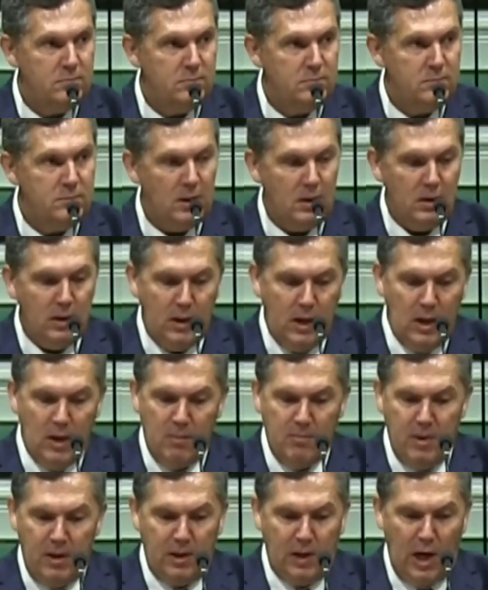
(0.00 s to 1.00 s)
Again,
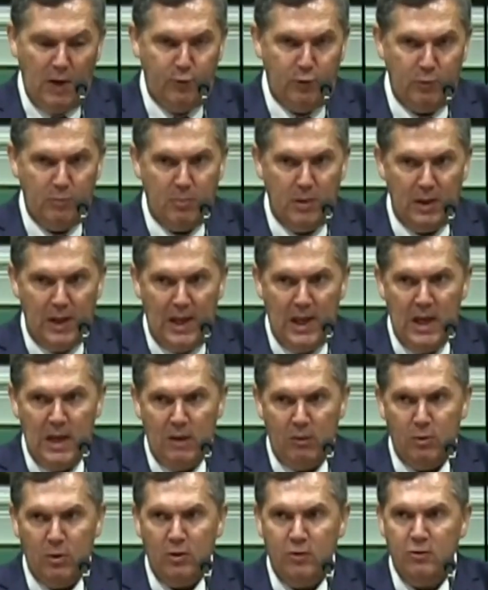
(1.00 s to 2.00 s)
I'm being careful with my
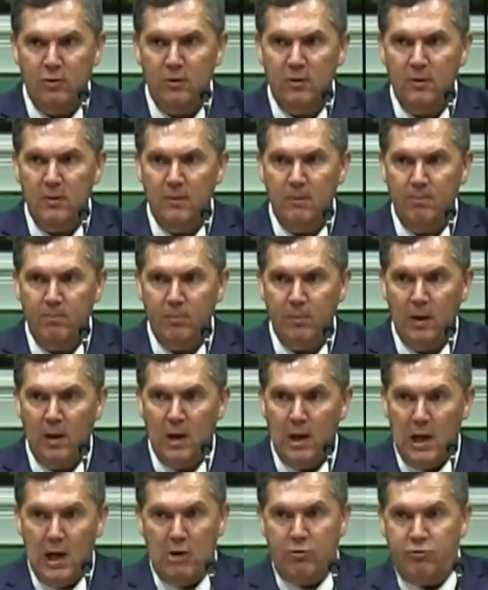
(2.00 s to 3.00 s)
language.
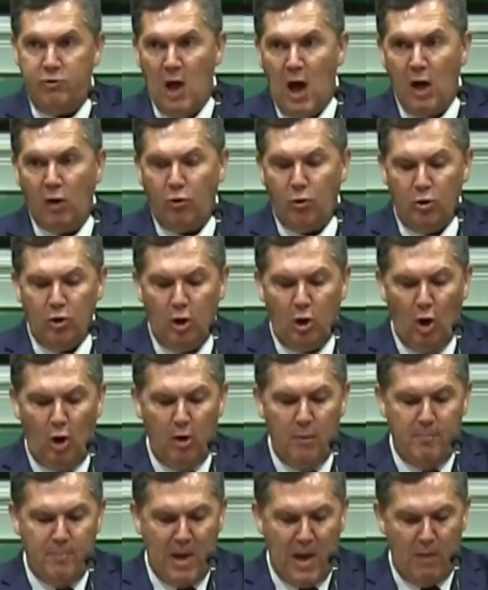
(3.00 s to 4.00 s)
He's not going to go
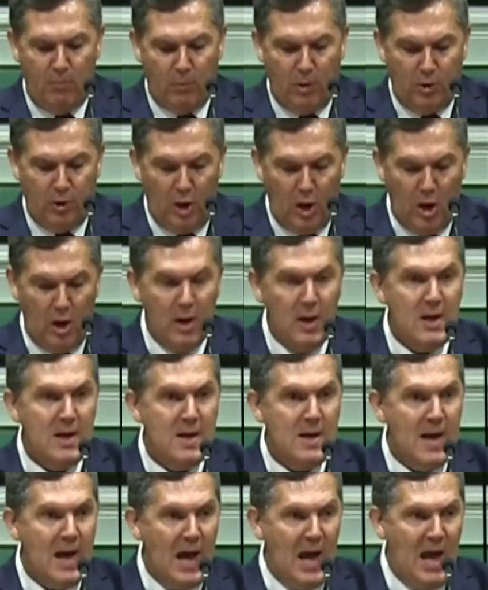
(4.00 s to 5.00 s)
to bed with her.
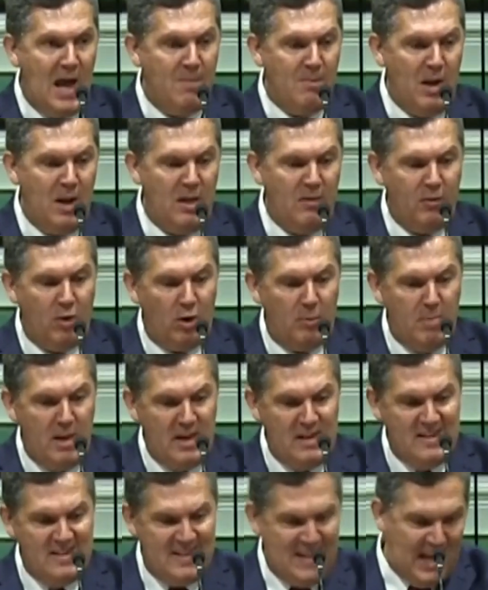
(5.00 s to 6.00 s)
I'm not even going to be
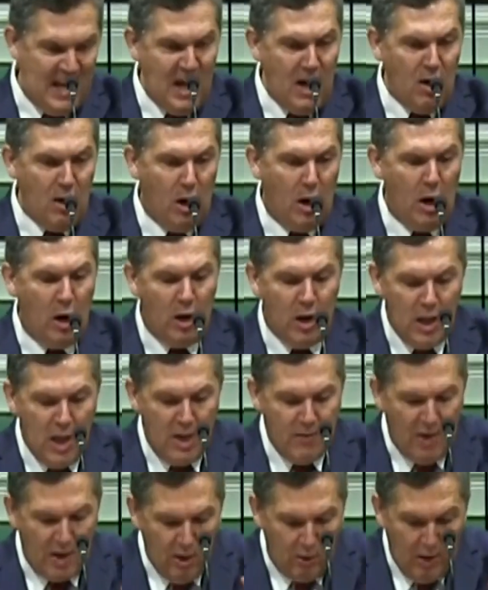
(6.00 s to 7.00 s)
near her
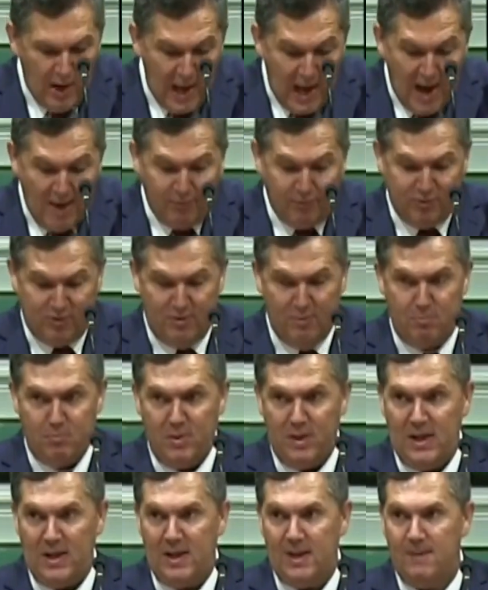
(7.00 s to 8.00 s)
if I don't have to
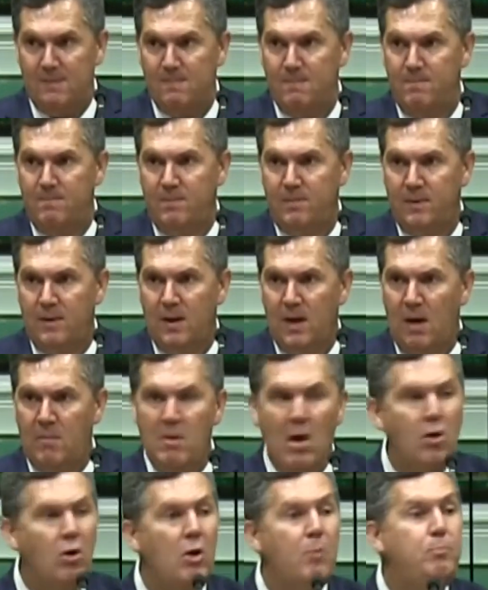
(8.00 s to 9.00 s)
be. I'm
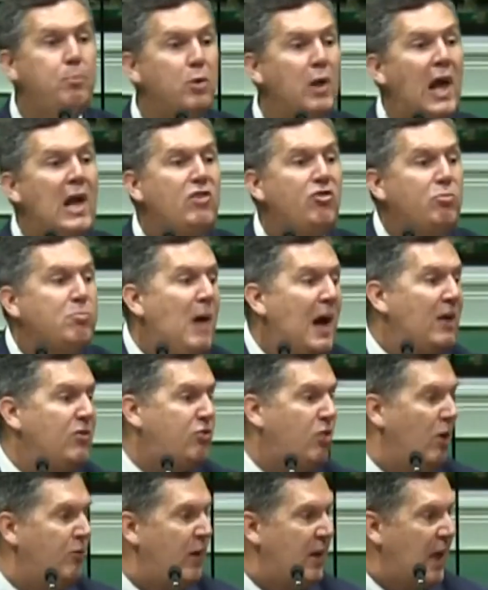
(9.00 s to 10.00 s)
not going to place
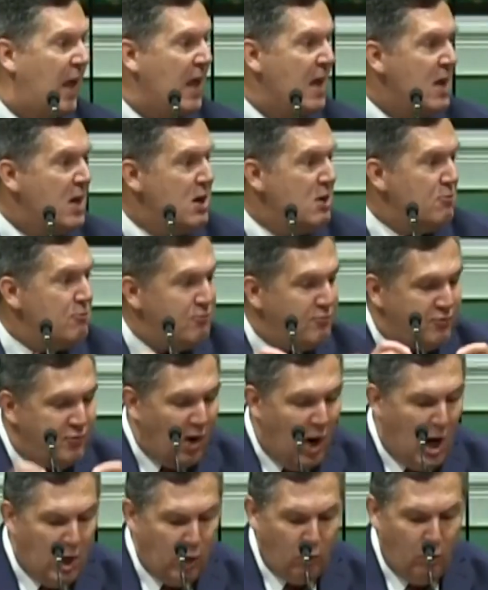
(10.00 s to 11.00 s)
myself in a
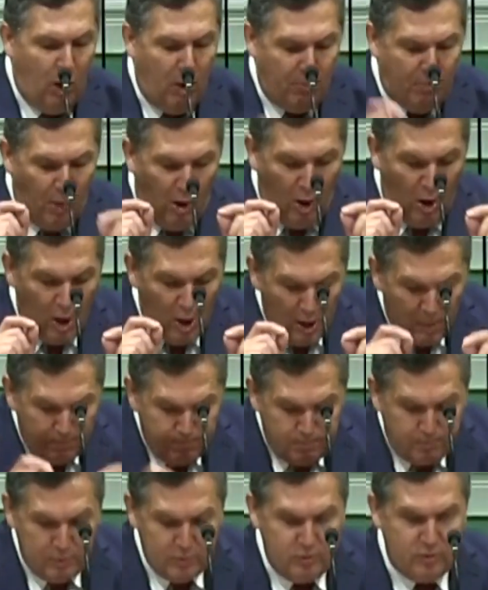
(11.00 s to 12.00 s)

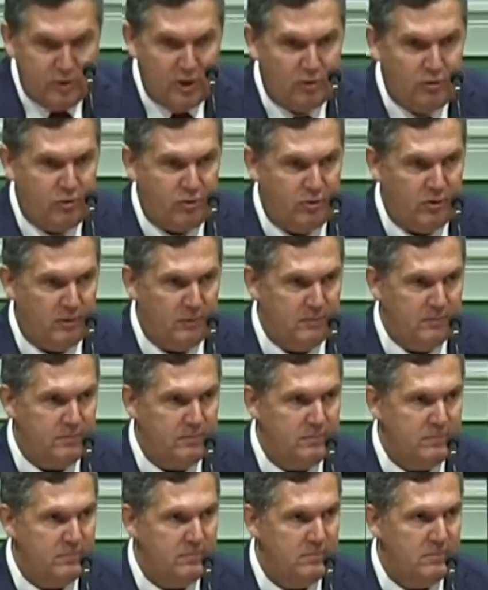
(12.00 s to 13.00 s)
vulnerable position.
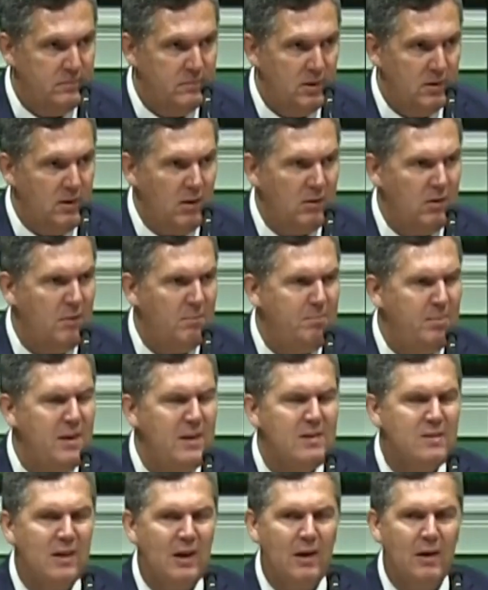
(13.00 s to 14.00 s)
I'm not going to
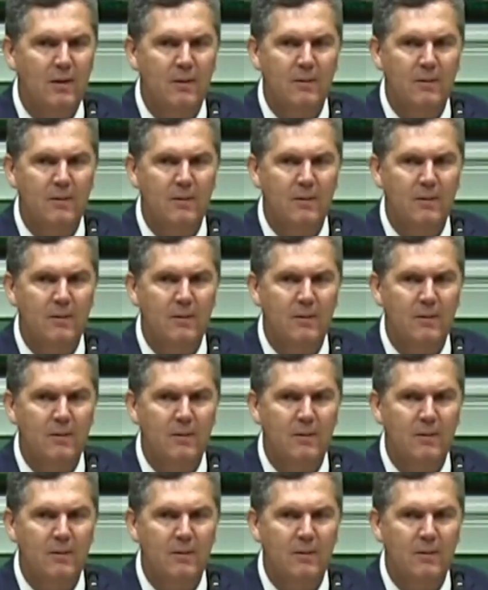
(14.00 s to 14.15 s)
be there.